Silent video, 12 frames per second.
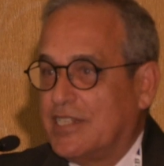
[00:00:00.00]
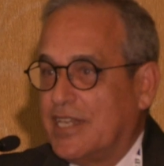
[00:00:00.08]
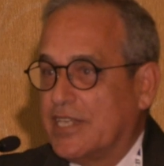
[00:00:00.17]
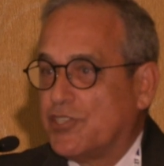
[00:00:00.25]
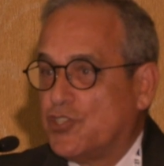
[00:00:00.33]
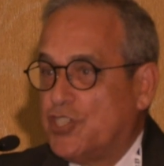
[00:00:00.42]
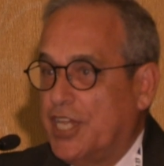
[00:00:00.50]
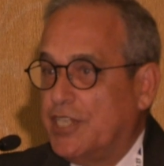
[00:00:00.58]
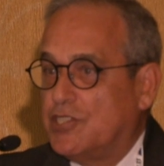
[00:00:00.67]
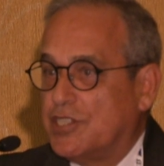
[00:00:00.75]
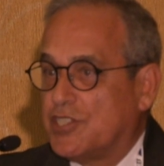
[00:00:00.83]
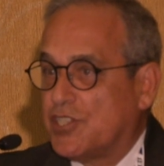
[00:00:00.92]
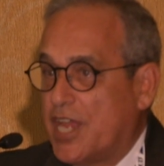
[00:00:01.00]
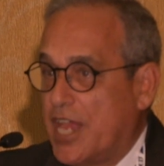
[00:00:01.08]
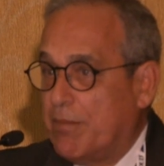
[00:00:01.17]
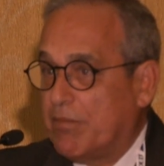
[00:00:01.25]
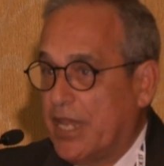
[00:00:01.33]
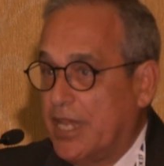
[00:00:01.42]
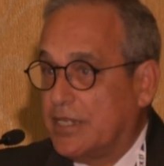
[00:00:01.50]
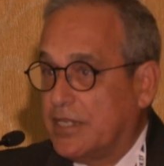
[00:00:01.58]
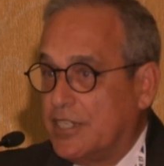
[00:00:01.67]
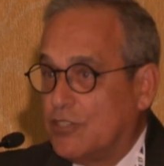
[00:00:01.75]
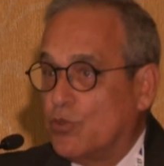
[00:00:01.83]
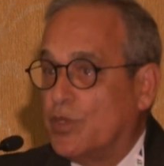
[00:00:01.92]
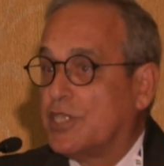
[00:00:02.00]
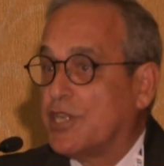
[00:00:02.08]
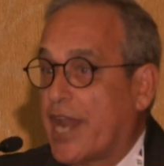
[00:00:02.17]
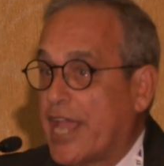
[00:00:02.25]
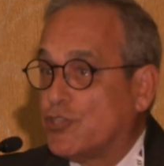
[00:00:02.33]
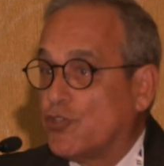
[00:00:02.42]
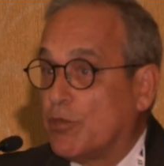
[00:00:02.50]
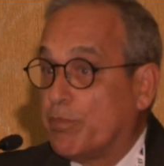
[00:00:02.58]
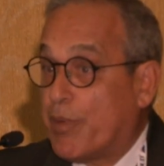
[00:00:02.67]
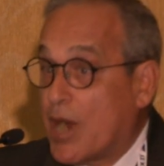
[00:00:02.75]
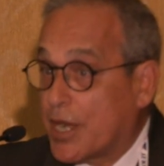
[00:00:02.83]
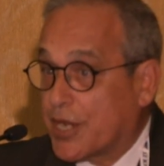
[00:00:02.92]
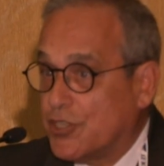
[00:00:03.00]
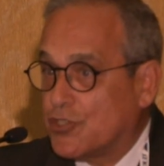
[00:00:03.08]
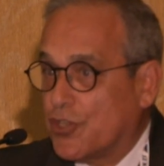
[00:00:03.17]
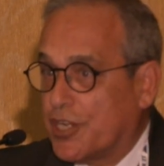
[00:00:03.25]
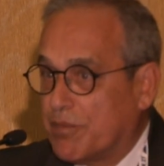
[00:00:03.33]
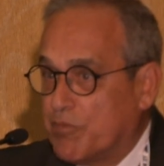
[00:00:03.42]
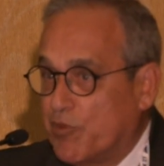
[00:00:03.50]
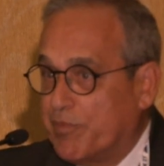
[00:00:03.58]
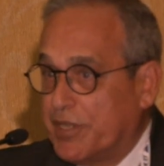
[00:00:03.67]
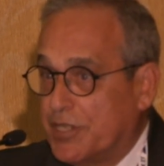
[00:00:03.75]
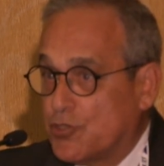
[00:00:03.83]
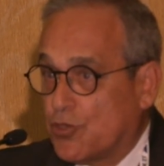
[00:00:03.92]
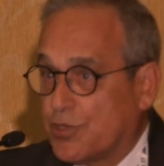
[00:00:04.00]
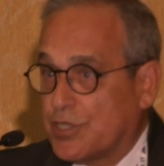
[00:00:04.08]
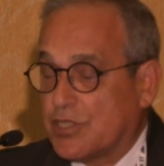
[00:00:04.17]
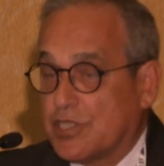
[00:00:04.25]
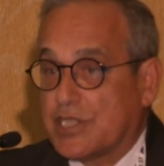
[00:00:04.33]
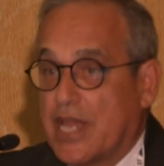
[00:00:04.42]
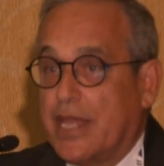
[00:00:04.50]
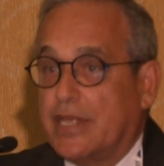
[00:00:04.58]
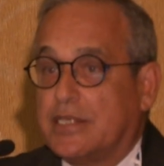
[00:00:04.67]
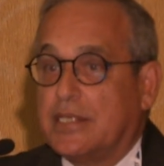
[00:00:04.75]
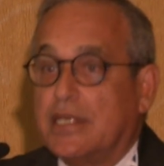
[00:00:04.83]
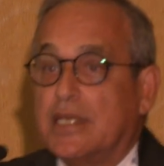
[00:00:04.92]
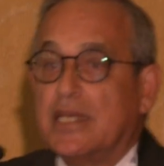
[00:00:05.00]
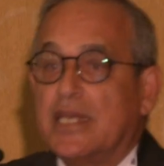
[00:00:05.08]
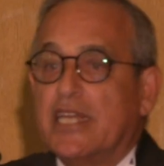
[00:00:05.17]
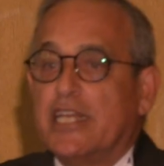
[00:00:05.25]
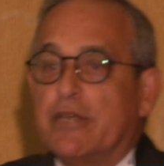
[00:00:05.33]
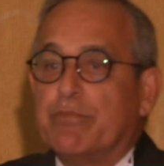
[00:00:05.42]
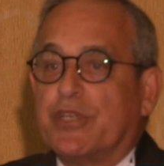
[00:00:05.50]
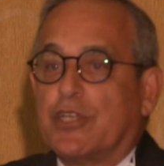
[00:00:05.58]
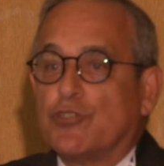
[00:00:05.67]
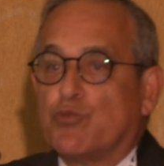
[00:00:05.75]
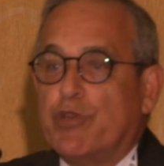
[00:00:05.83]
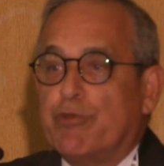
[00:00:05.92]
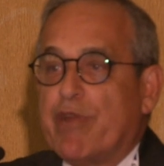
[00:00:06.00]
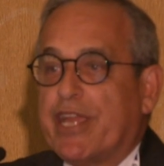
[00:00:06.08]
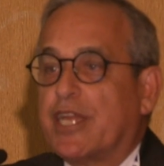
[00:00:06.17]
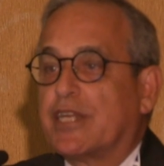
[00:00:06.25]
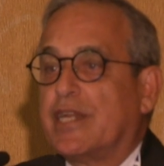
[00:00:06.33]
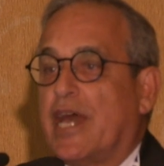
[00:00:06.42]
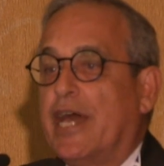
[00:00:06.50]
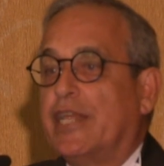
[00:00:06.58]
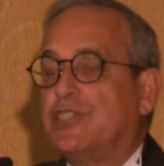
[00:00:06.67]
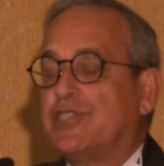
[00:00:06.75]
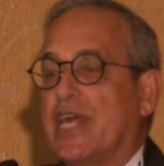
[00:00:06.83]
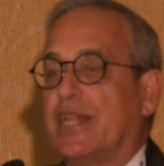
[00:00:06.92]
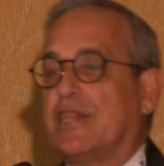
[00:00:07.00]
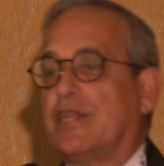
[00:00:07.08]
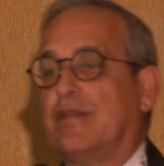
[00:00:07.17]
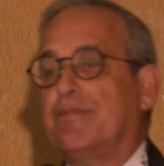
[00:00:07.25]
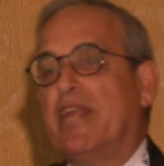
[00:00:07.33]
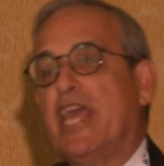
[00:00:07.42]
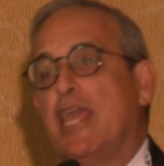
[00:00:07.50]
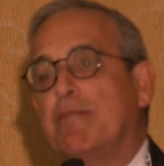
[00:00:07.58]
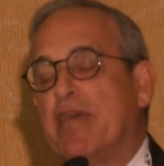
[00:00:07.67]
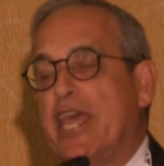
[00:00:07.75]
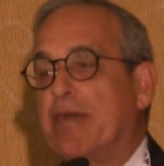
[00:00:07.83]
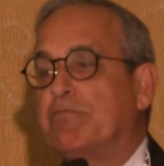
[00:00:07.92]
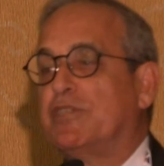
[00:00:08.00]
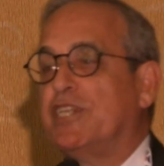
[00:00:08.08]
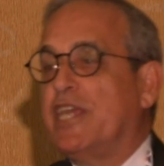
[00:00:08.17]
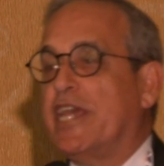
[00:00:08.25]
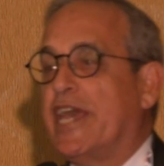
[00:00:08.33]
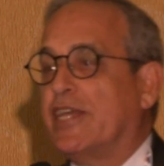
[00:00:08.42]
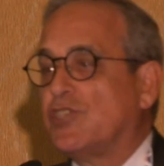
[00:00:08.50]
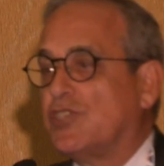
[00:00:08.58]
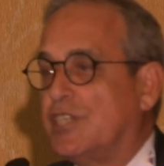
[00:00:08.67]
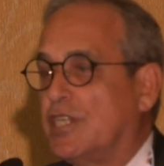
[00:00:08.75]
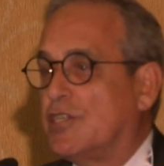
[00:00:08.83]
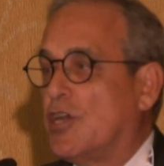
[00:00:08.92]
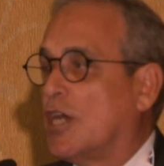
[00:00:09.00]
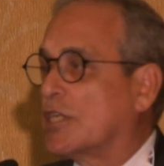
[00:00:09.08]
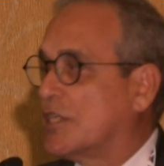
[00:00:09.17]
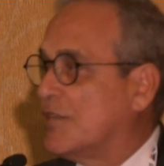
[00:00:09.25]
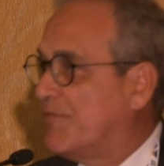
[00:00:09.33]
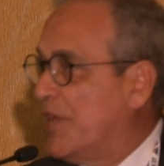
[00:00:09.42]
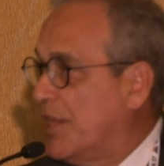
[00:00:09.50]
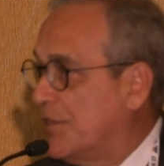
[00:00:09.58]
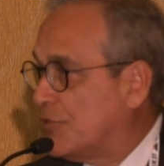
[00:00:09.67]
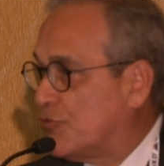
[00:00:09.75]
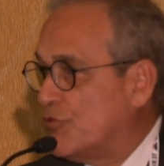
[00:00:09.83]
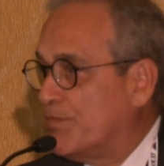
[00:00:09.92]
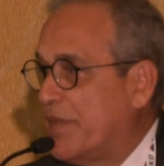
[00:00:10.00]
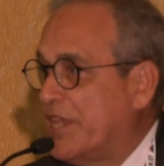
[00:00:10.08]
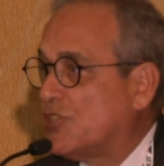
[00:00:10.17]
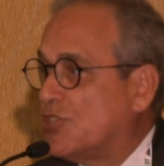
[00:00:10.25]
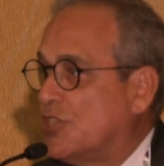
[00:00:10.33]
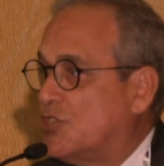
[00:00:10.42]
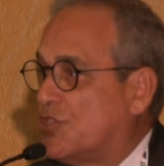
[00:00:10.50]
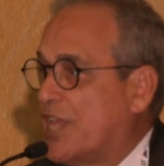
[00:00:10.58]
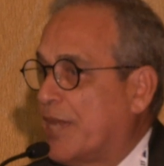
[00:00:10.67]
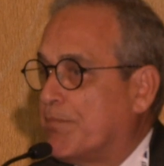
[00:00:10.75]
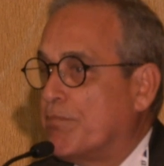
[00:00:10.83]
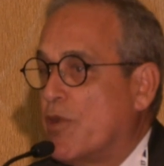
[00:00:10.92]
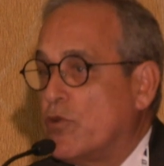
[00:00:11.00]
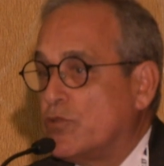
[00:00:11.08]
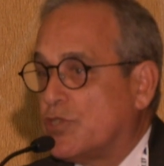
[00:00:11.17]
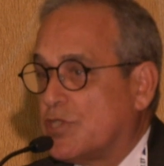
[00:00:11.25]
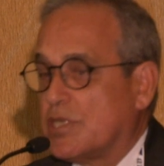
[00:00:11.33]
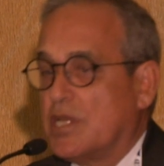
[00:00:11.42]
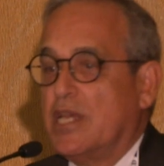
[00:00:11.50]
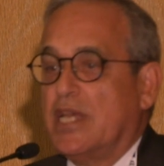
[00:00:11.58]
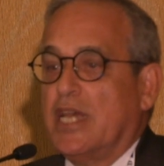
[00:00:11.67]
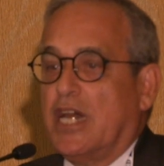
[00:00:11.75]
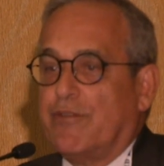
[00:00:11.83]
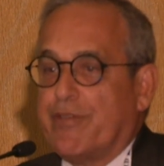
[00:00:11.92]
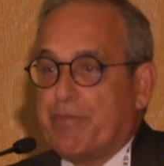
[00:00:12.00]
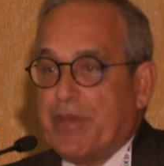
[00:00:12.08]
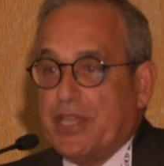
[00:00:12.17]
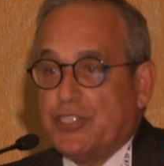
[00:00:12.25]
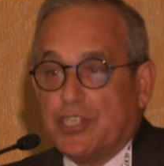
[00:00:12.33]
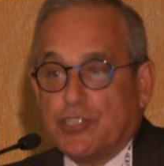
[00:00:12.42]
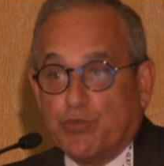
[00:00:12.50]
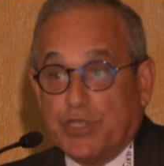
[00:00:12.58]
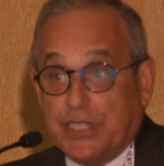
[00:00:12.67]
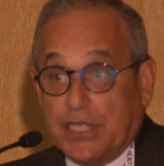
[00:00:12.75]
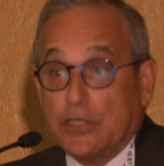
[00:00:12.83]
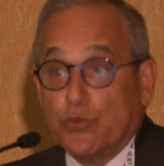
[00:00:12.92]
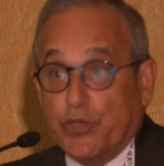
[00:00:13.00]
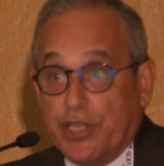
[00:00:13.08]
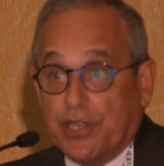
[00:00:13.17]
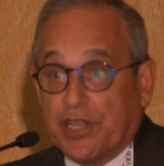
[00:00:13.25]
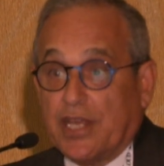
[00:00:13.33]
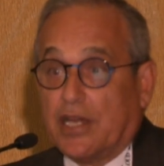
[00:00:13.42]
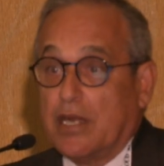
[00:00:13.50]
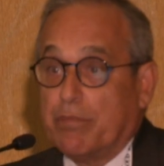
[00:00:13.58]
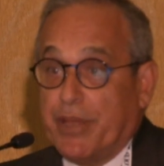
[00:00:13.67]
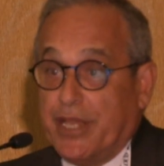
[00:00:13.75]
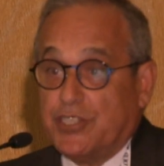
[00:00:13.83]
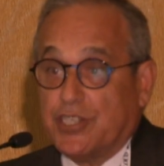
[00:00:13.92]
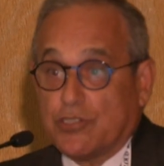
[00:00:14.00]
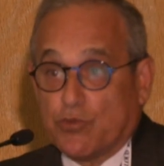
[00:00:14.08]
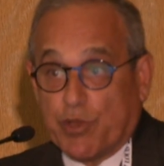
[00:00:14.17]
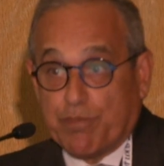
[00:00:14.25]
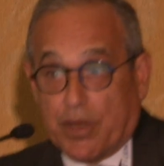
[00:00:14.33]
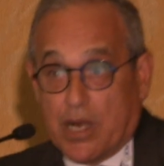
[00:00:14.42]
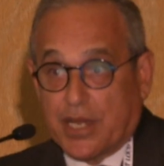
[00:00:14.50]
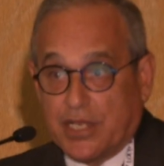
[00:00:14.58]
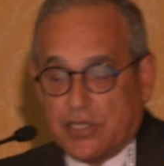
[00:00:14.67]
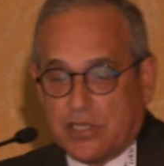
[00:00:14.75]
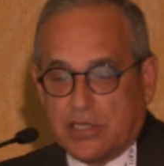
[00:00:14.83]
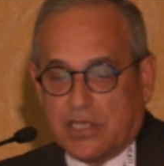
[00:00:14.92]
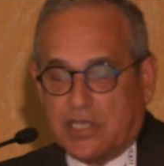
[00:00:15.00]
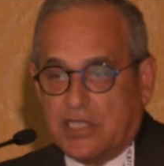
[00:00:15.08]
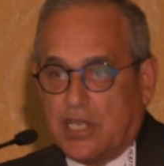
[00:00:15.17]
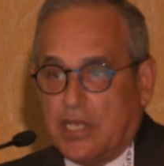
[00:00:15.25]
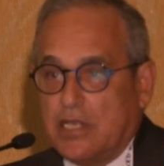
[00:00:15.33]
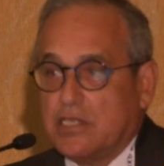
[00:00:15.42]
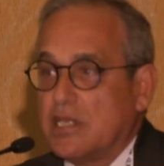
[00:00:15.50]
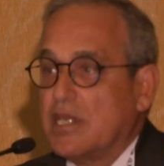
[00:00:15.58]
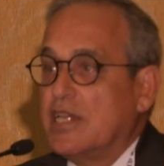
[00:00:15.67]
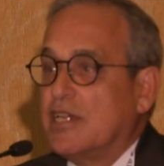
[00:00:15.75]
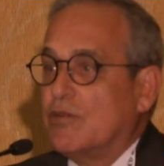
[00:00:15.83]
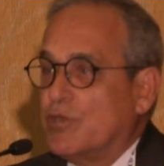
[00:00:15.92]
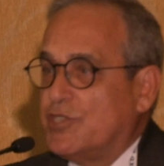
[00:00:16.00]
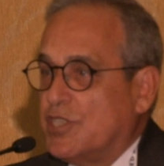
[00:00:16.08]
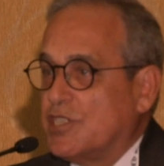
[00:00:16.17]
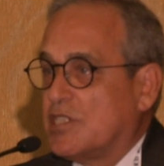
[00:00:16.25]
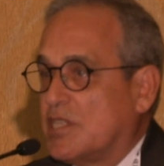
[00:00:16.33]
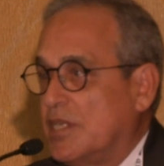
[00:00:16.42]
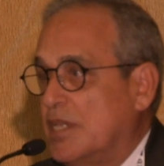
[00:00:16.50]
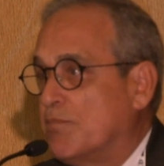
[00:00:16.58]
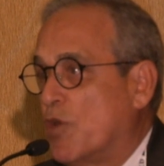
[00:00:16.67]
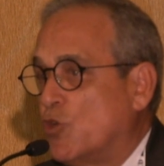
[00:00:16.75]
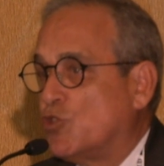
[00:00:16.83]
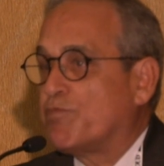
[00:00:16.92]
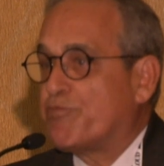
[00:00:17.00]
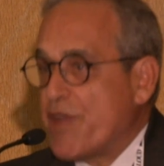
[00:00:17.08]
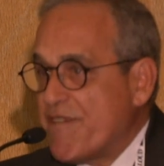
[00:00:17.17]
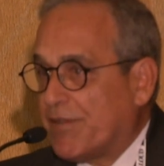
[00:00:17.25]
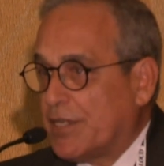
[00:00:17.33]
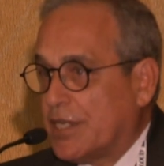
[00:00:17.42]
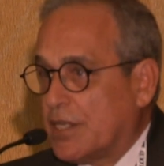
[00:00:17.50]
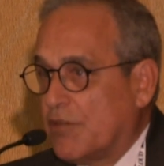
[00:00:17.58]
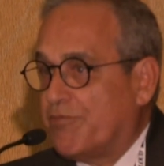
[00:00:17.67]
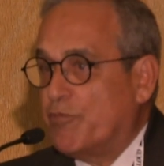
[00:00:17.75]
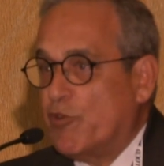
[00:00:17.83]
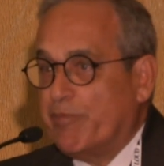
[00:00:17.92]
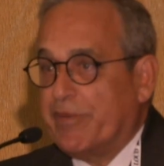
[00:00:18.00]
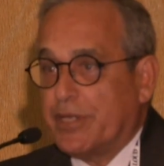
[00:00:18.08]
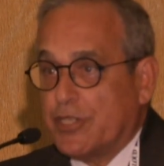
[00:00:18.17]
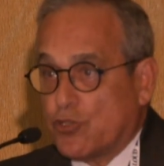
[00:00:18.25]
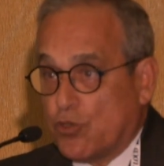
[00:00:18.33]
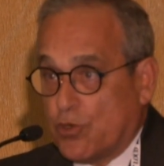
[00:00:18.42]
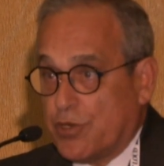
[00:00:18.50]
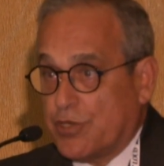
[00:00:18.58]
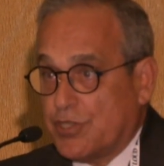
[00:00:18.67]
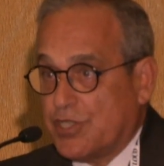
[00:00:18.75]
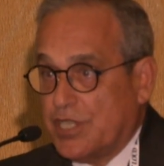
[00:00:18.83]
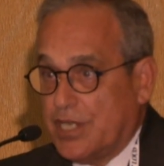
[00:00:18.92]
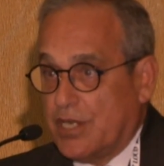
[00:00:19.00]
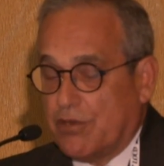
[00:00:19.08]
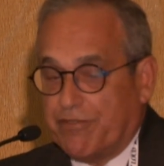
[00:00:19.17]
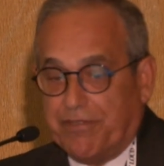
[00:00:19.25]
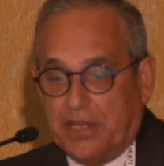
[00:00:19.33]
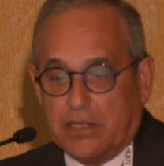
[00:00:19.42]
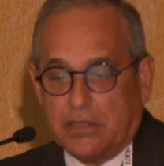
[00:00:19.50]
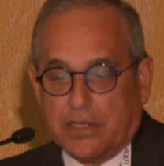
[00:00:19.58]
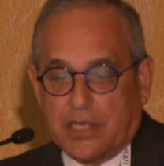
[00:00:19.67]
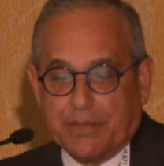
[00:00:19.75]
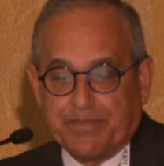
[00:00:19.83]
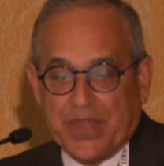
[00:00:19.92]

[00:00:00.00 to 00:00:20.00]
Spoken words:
Society has changed its name lately to International Parkinson and Movement Disorder Society, because we recognize that the name MDS did not convey the true message that most of the patients we deal with are patients with Parkinson's disease, which is the most prevalent of movement disorders in our field.